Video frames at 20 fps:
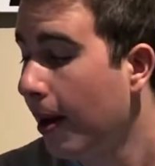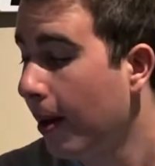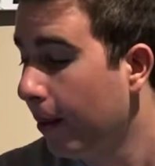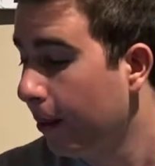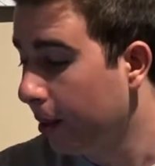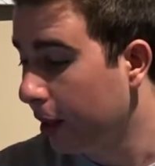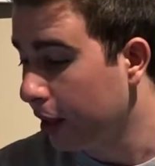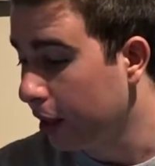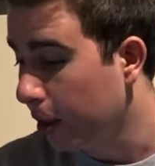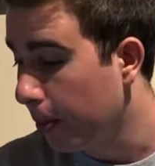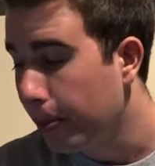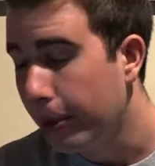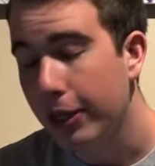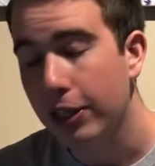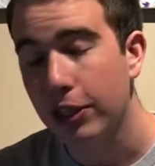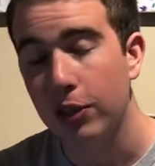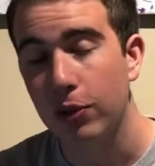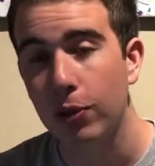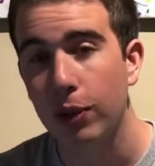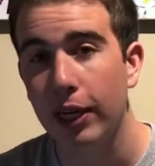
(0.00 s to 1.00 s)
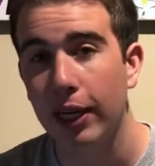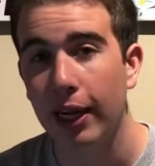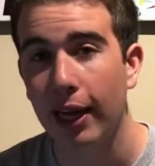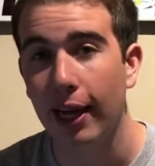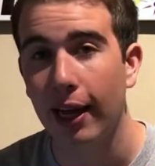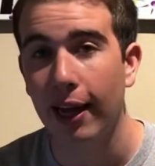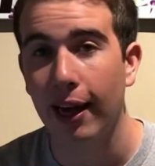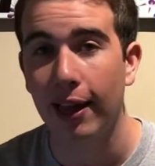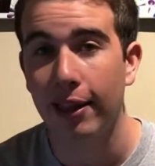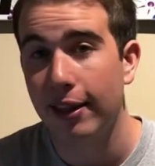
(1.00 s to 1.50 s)
But they're pretty sweet,
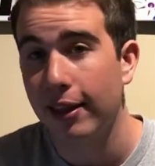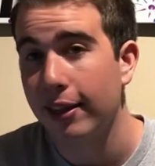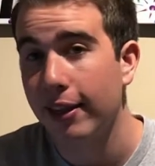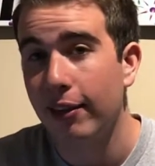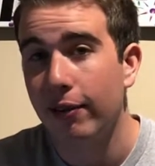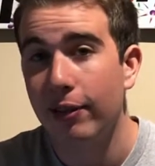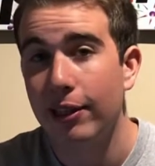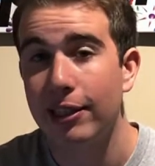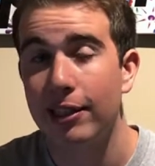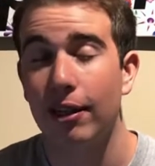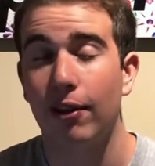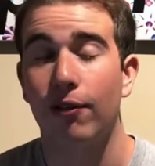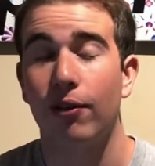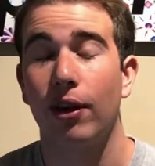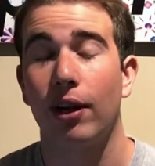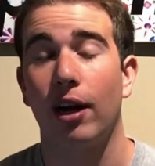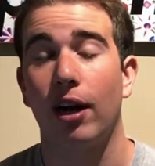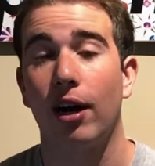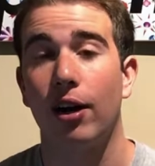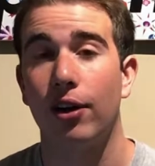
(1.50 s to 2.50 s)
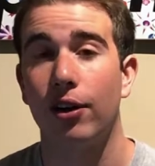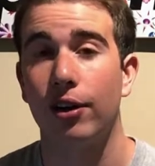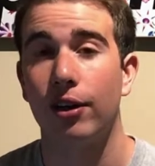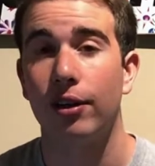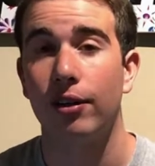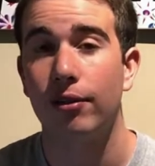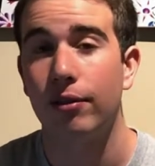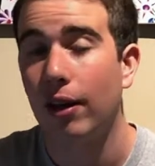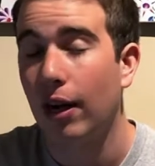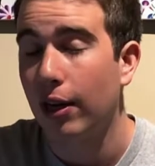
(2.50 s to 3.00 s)
and I think they resell for like 100,
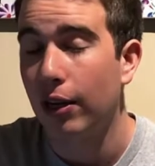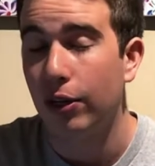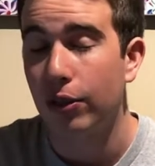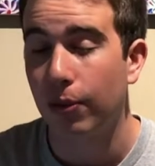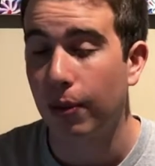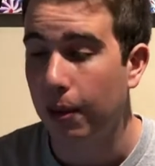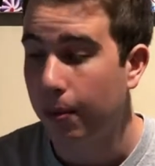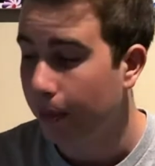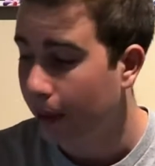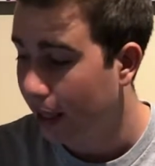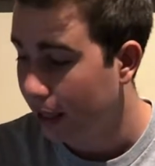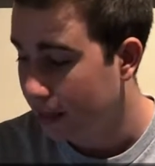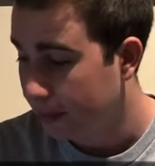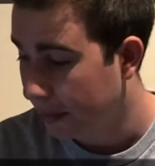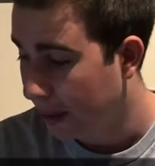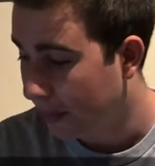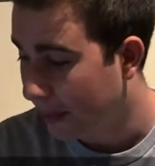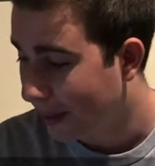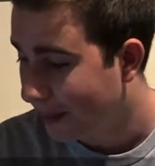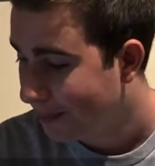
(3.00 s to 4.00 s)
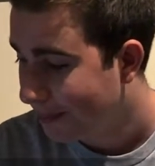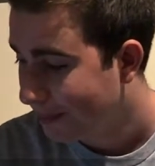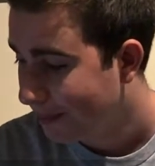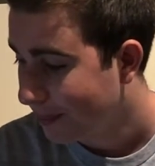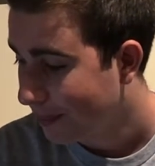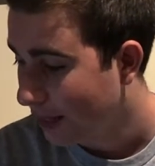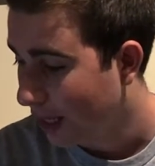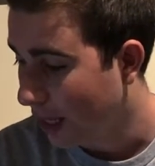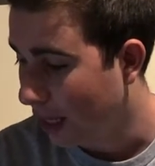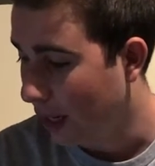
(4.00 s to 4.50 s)
120 bucks maybe,
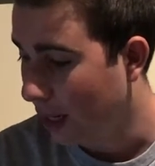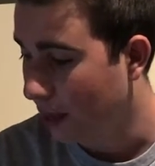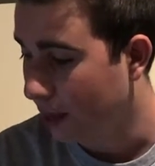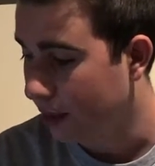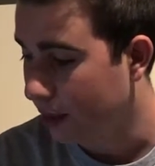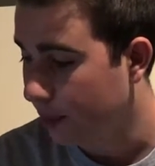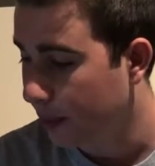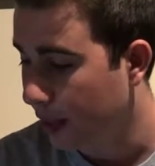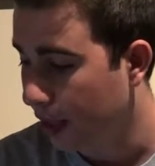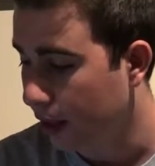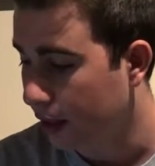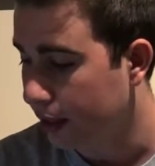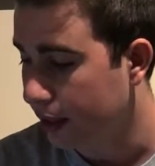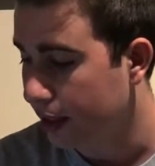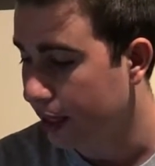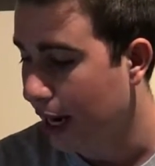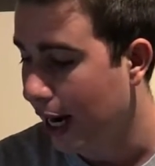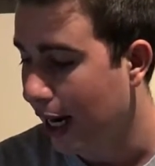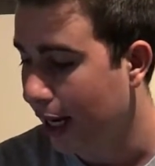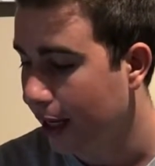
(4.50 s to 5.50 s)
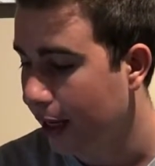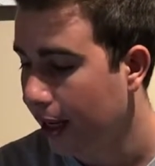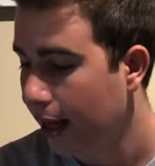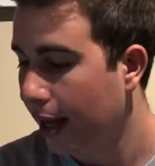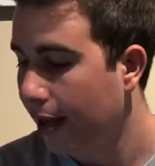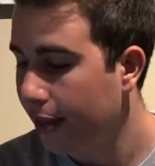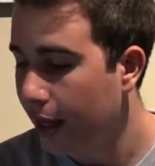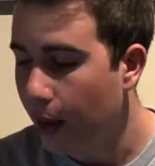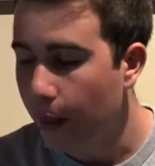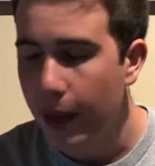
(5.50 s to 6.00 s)
depending on stock.
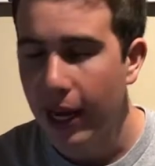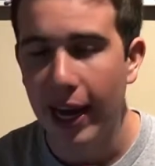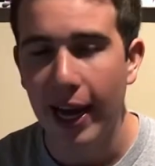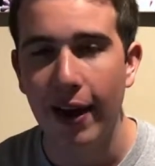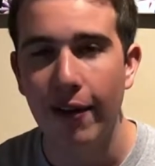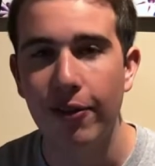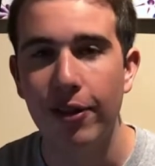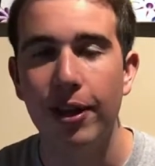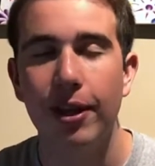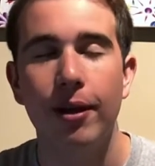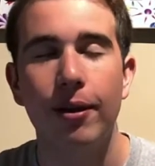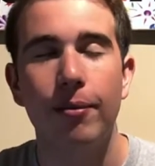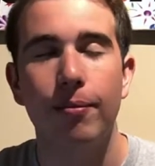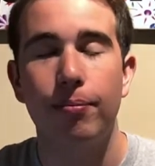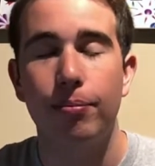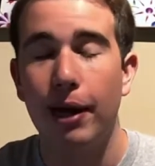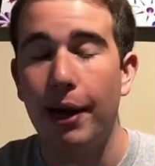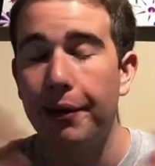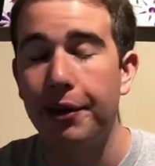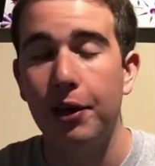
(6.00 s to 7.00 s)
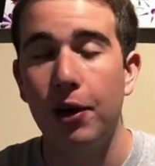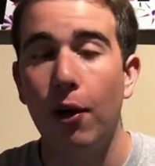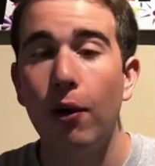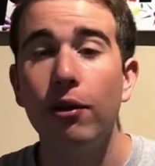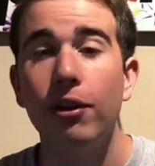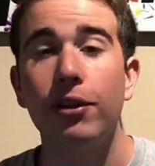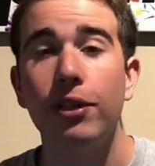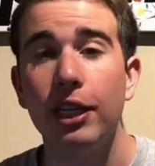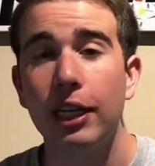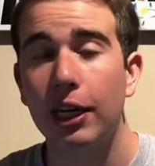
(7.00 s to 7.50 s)
Then we have probably the
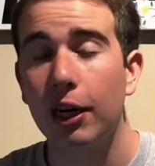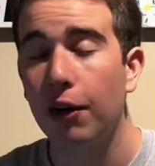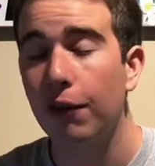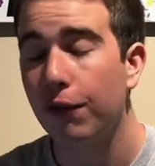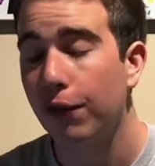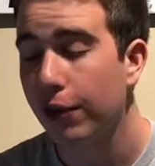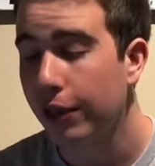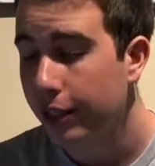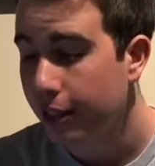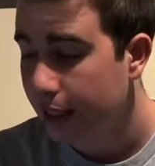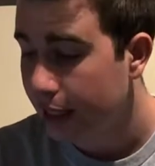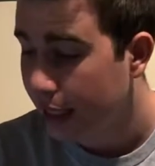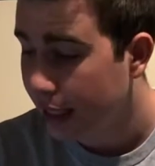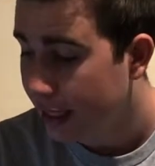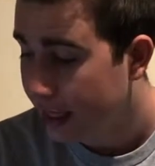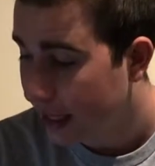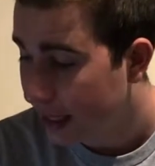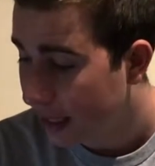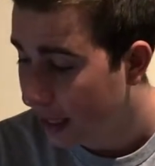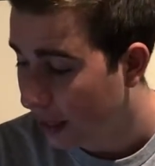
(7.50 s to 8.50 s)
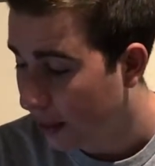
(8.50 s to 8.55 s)
only thing to go for this season.